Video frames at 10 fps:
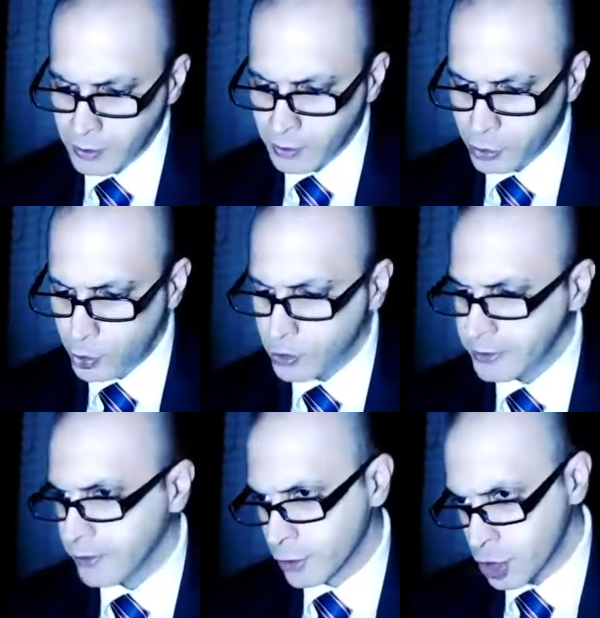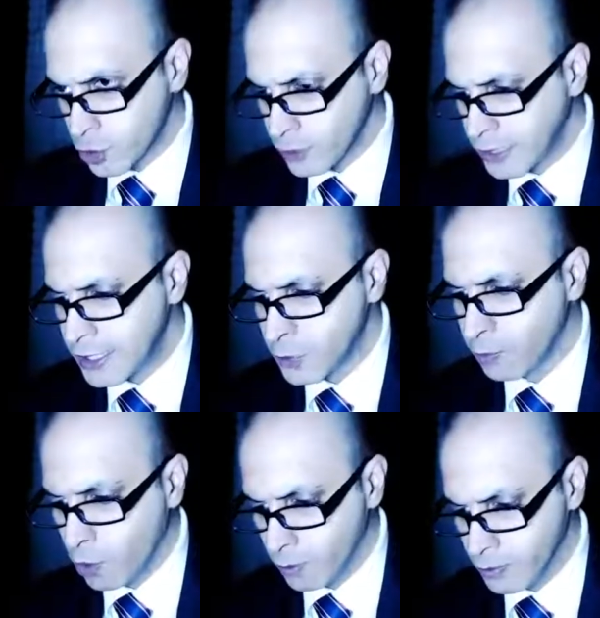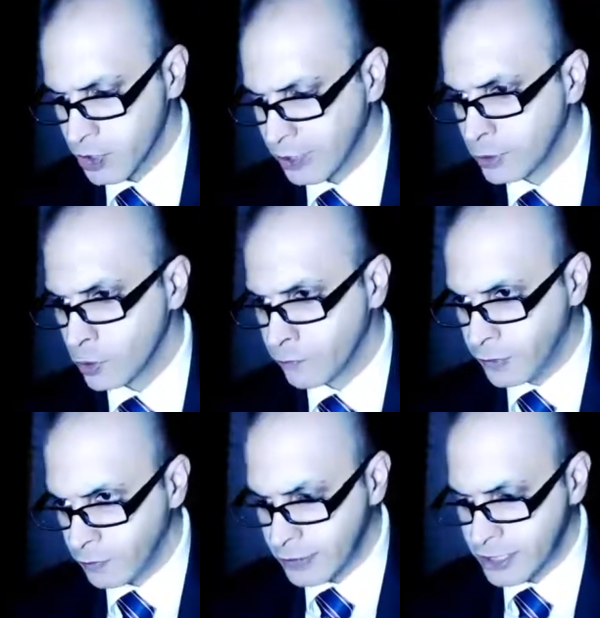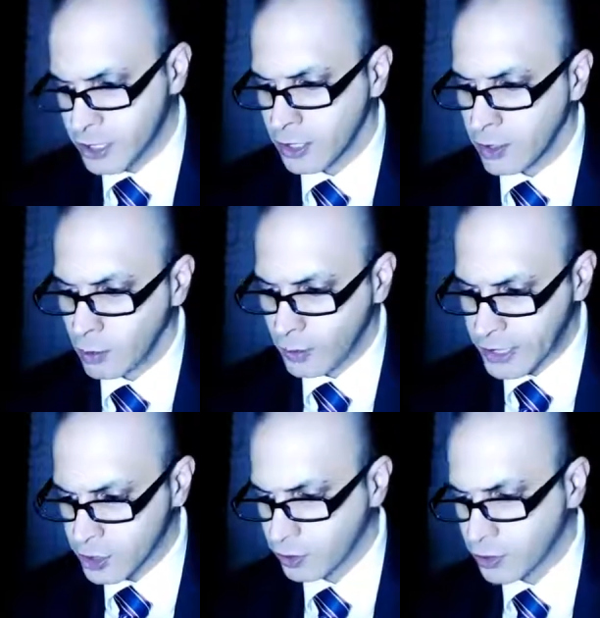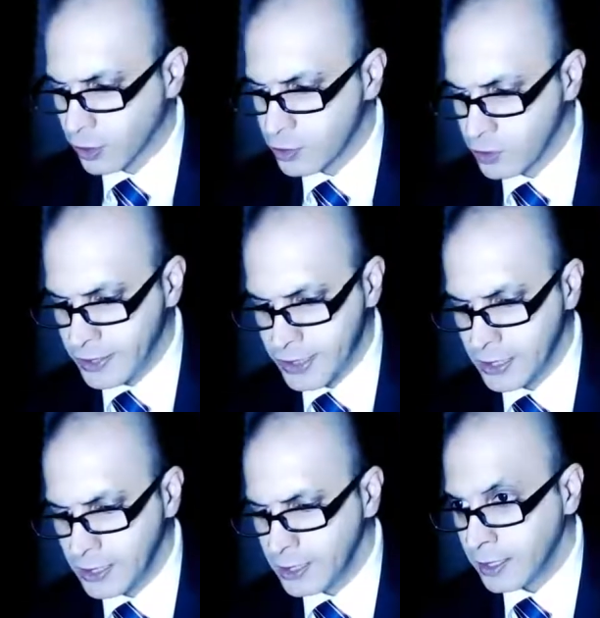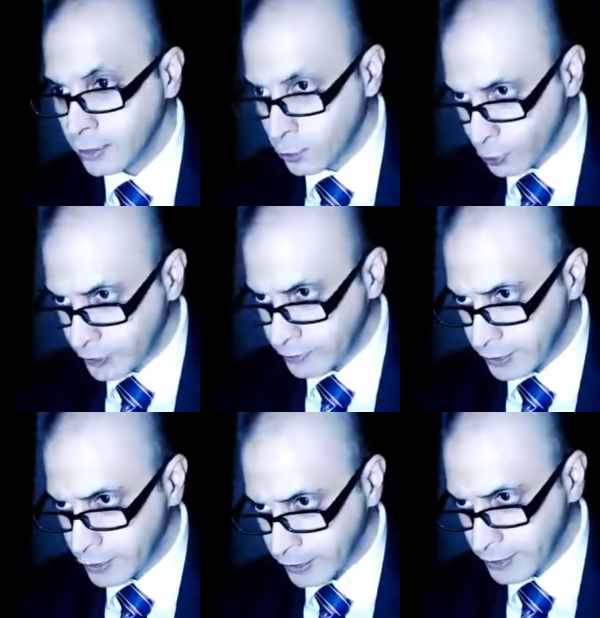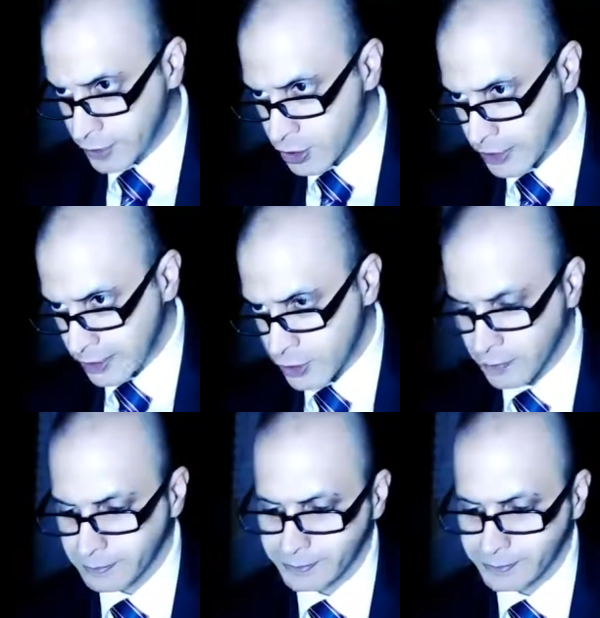nuclear suitcase bombs into various Western countries, including the United States.